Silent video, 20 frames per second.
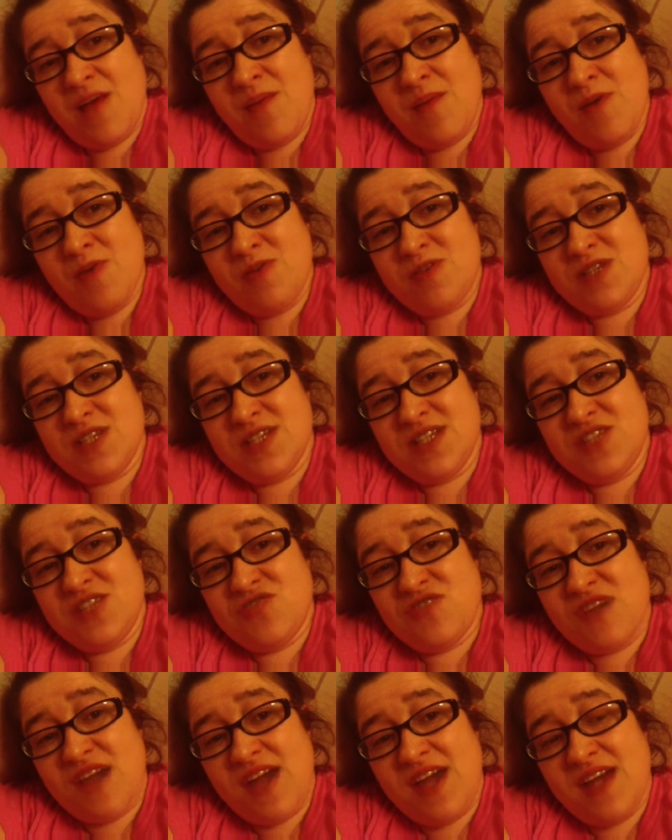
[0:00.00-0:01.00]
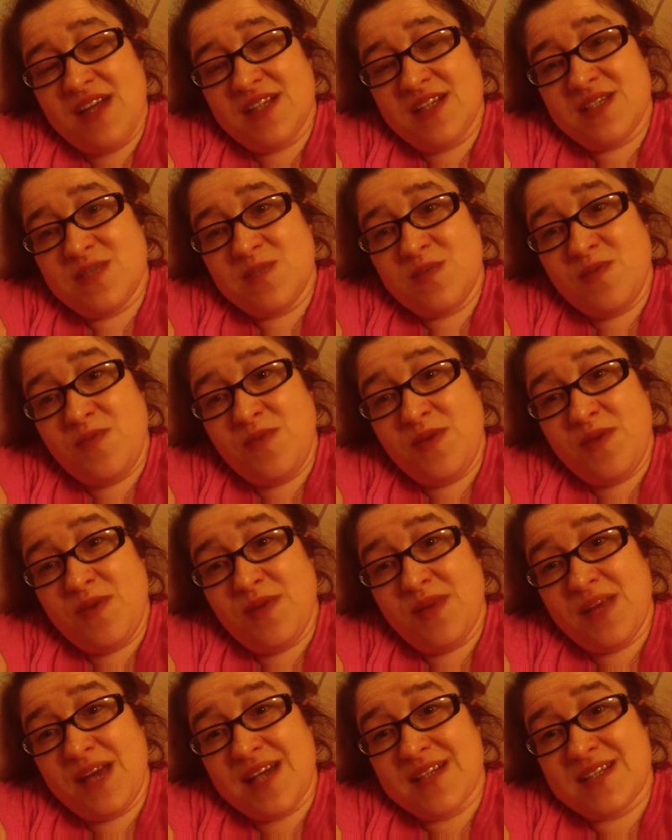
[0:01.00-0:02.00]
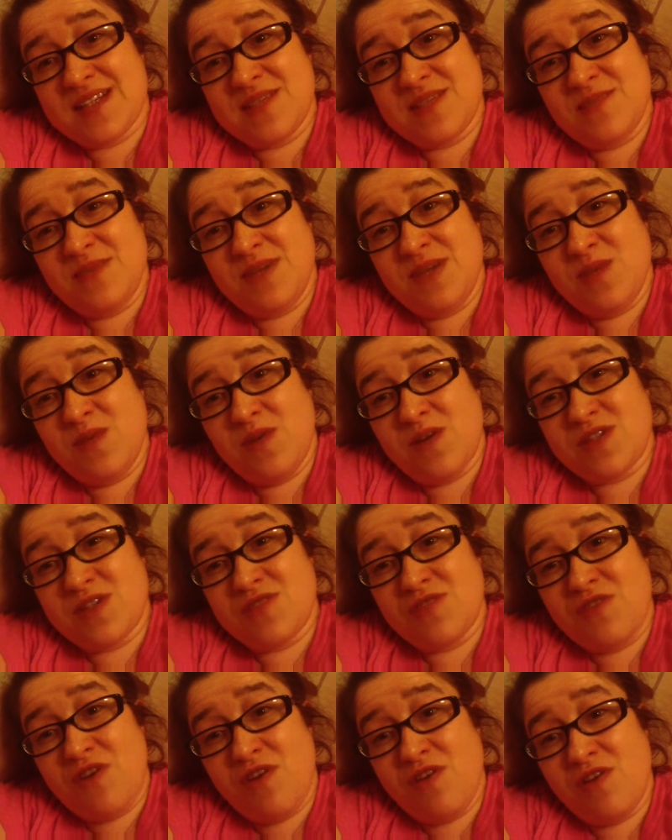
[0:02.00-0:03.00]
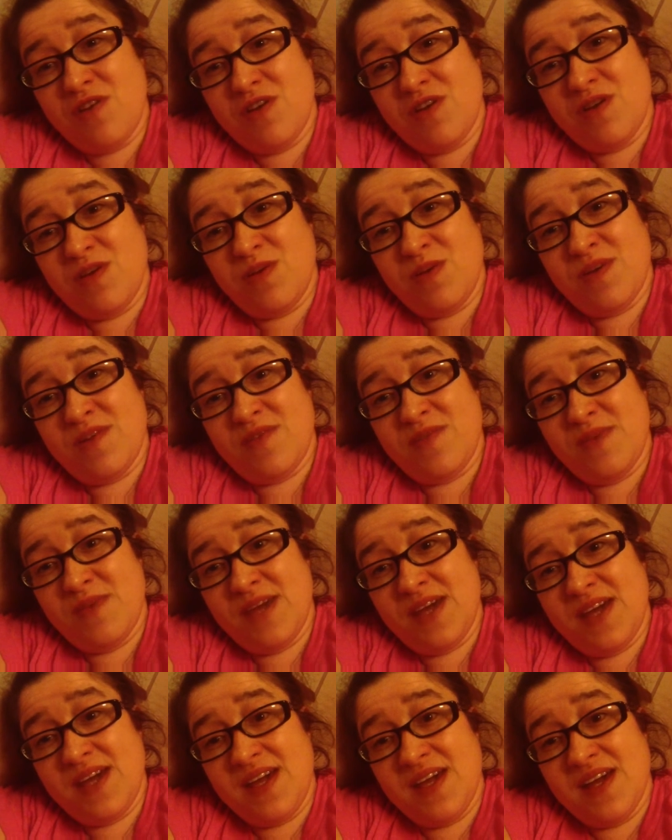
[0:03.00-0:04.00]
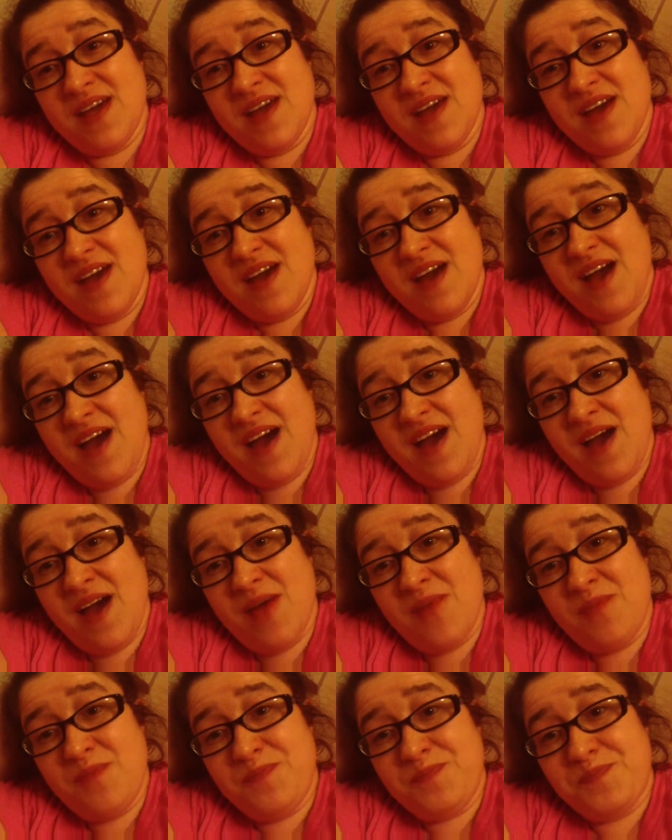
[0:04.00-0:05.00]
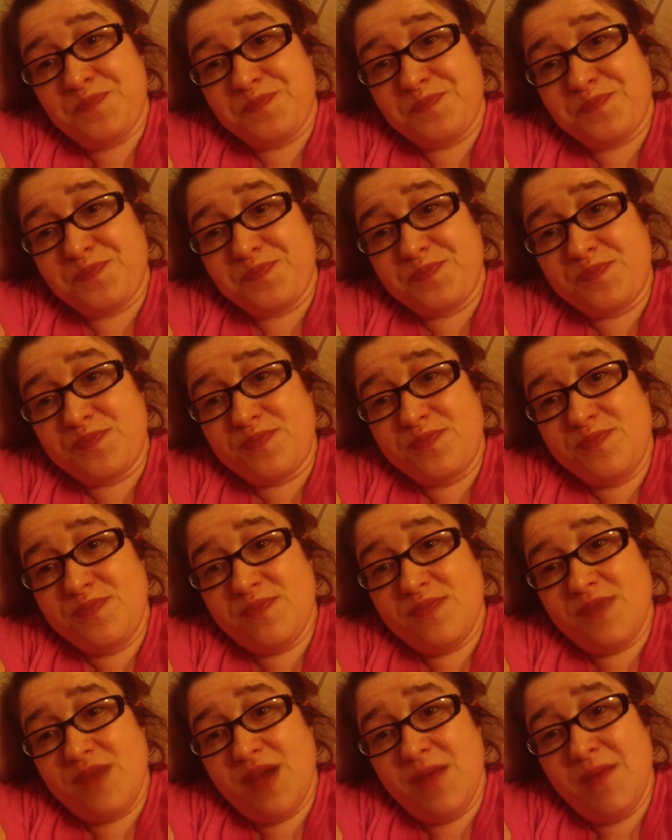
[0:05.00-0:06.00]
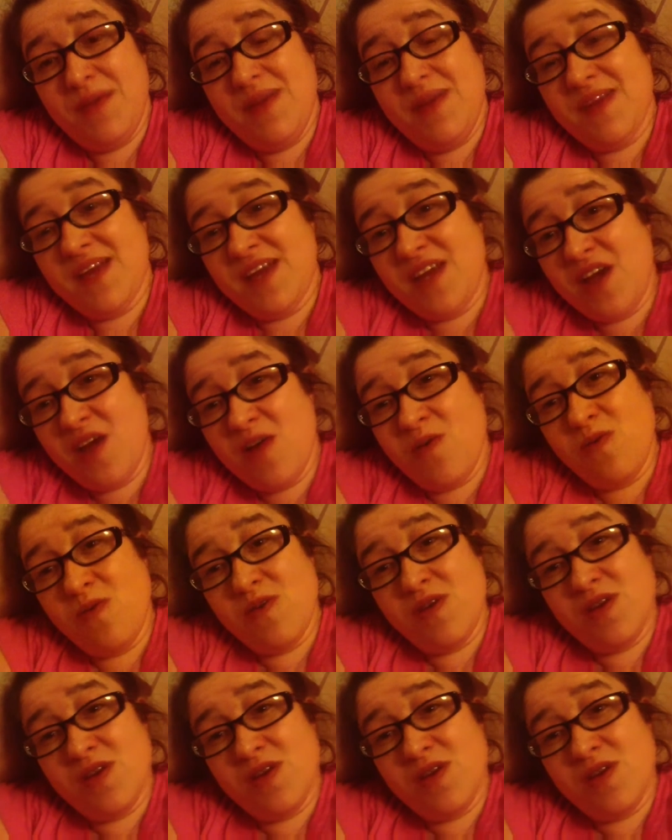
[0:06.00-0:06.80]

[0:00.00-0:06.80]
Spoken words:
emotionally drained with people asking me what's wrong with me. They know,